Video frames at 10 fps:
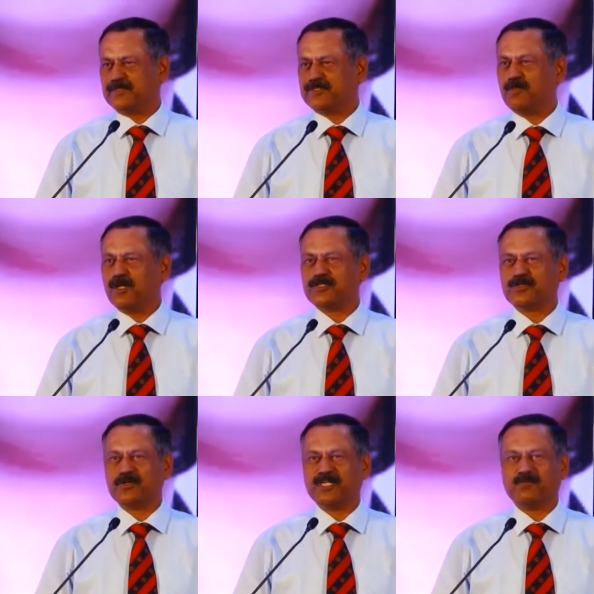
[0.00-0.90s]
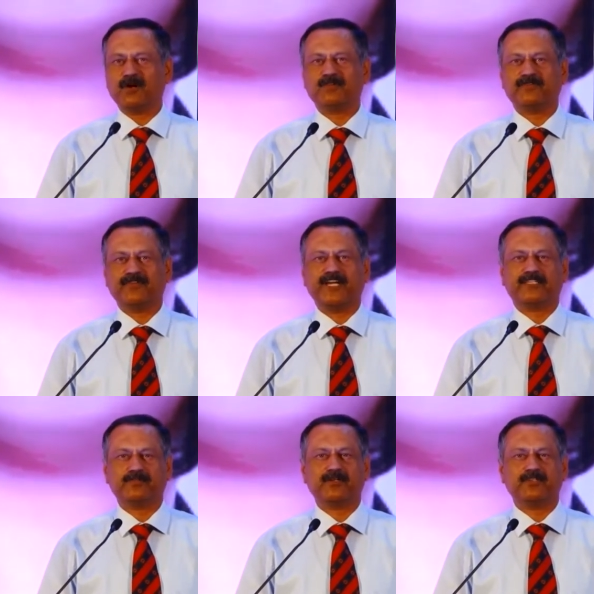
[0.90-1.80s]
A small story about
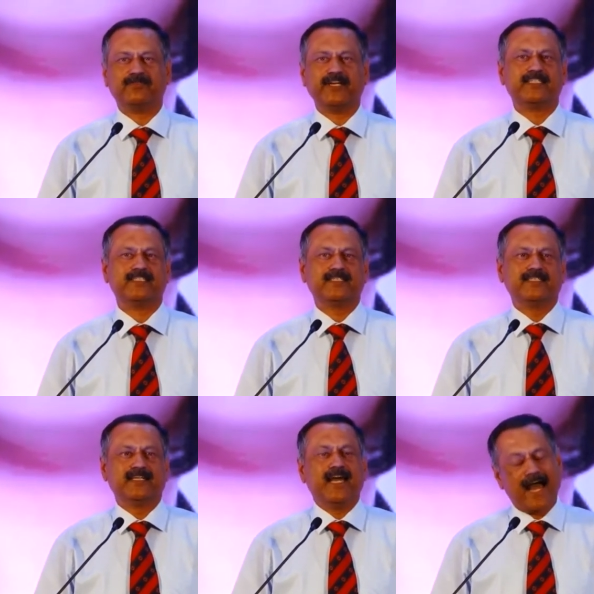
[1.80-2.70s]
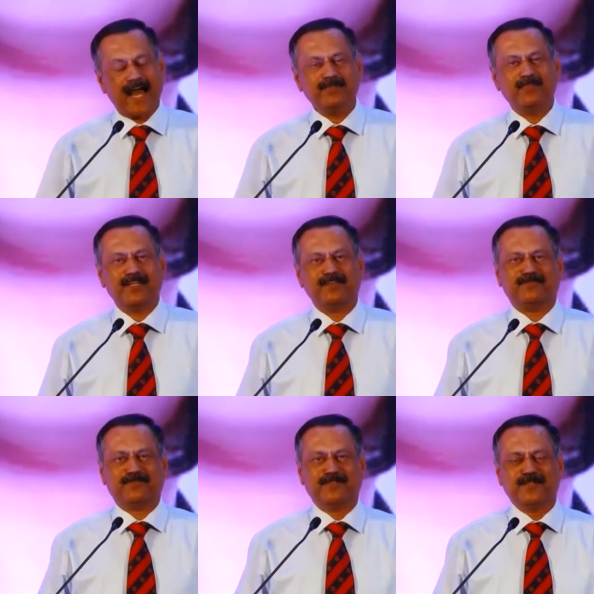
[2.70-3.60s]
fate, because fate, I
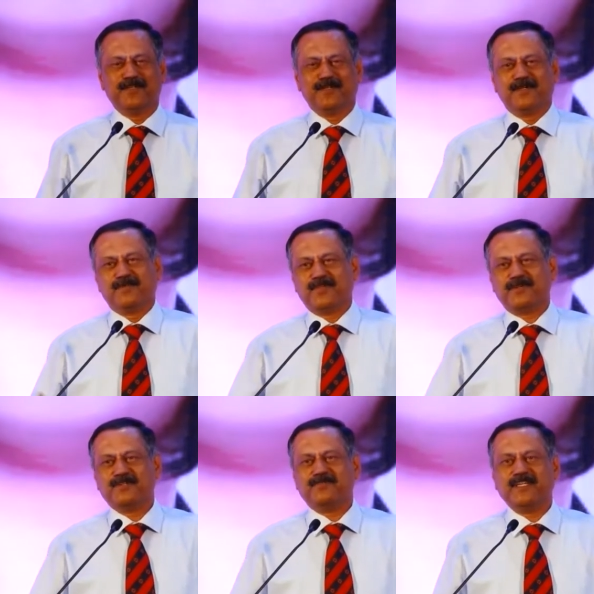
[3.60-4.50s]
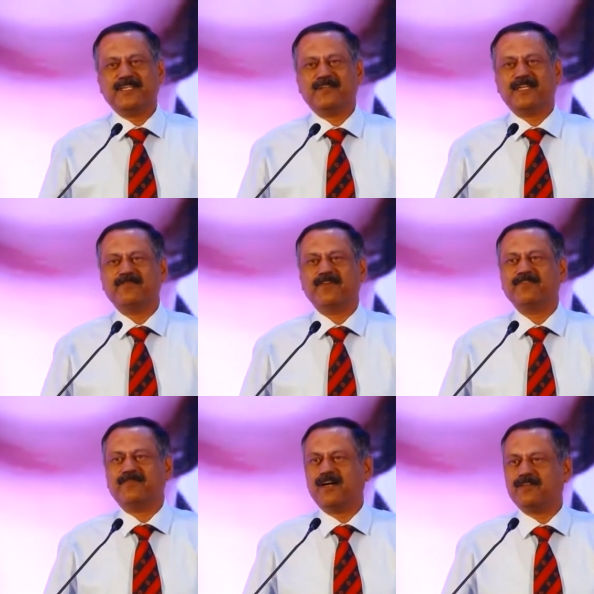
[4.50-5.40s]
believe, because we live
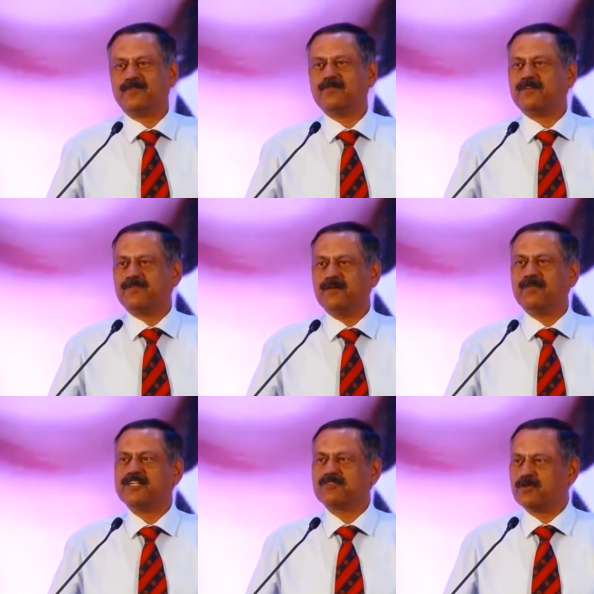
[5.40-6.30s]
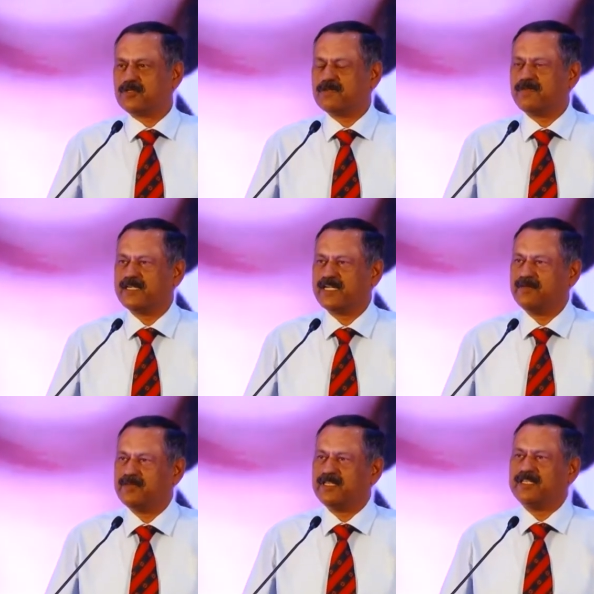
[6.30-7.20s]
very far from our families most of our
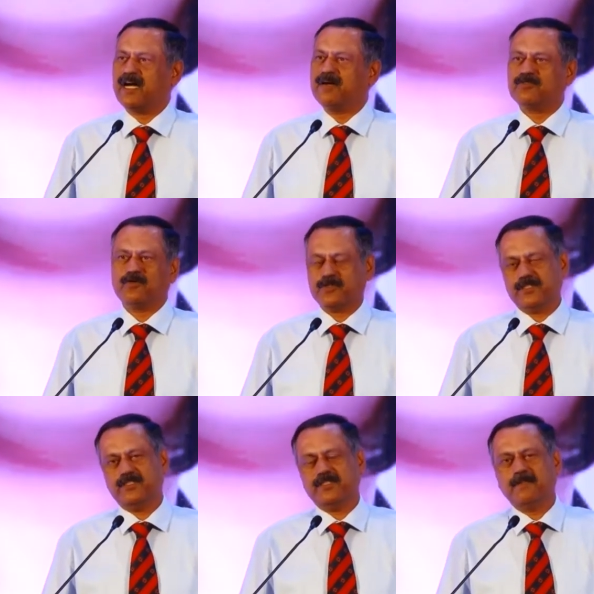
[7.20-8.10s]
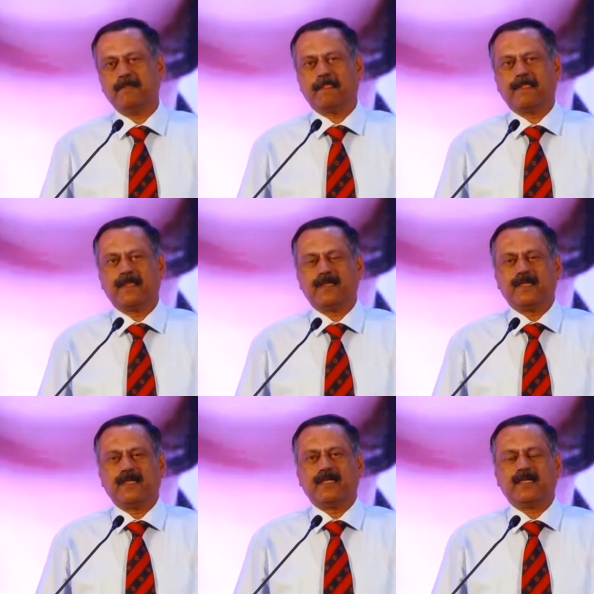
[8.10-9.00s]
time in the armed forces,
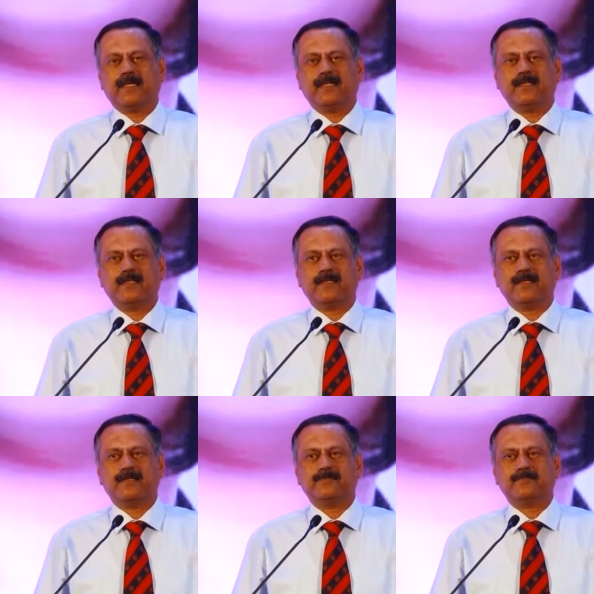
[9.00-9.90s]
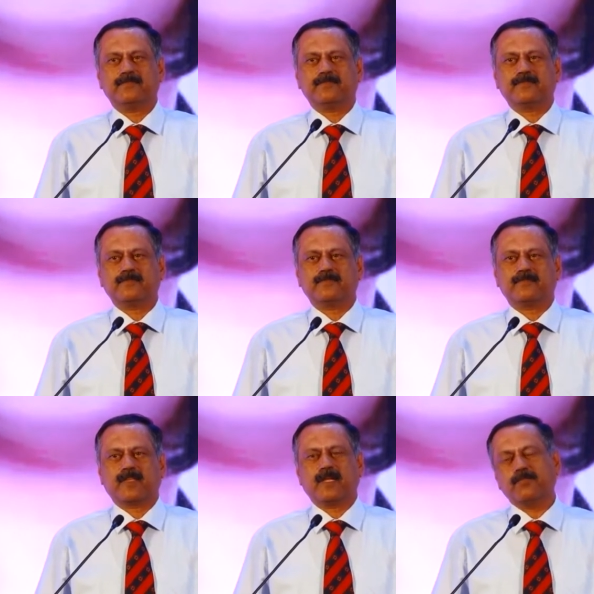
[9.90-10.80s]
and
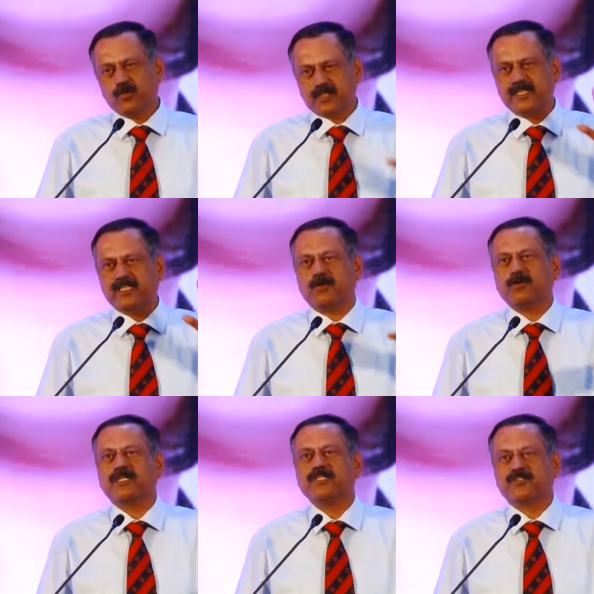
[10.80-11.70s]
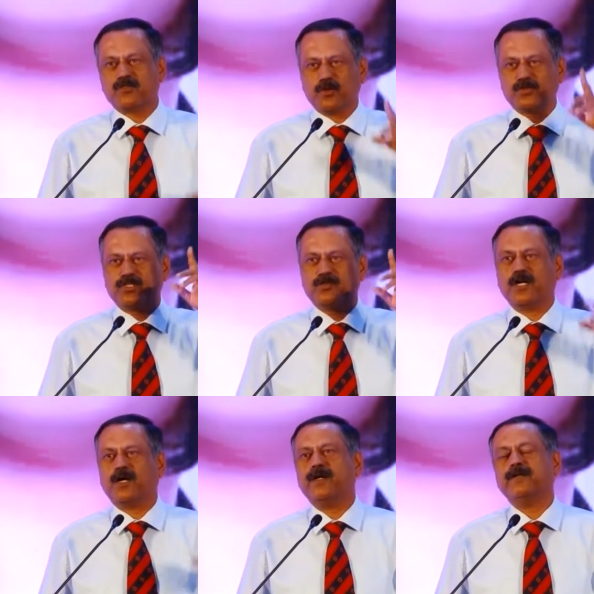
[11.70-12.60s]
mostly in the mountains closer to
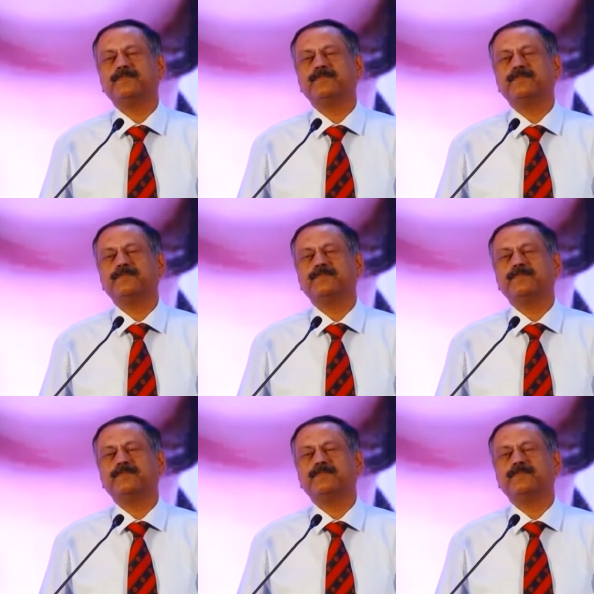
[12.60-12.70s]
God,